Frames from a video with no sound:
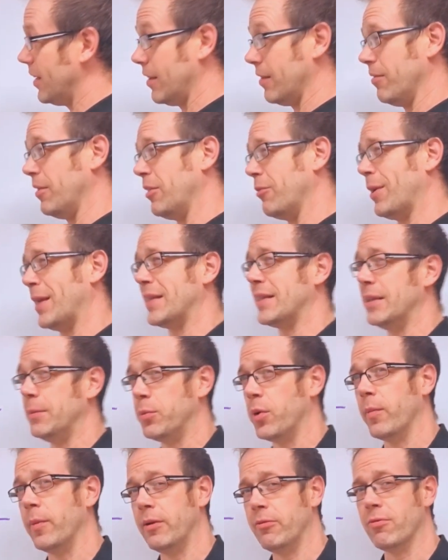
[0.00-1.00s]
you're actually
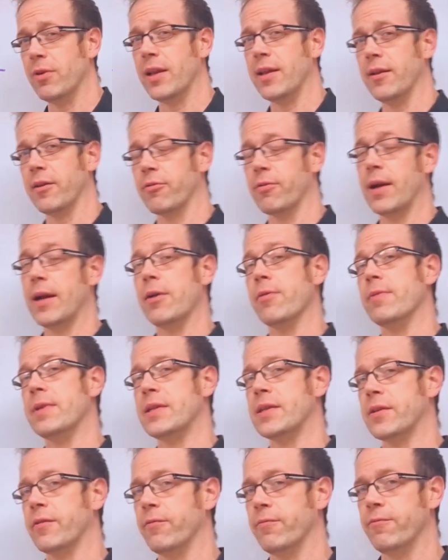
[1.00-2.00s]
probably running a greater
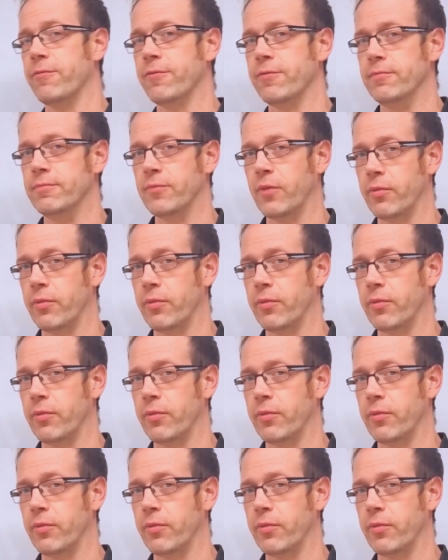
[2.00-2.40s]
risk of